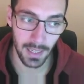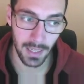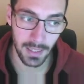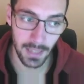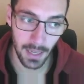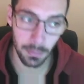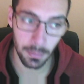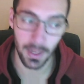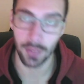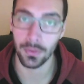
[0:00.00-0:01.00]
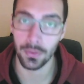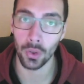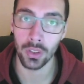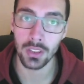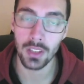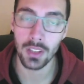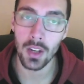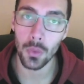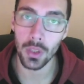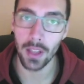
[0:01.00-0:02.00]
and API folders
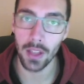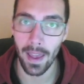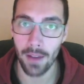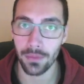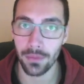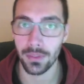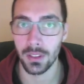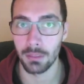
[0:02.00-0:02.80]
will have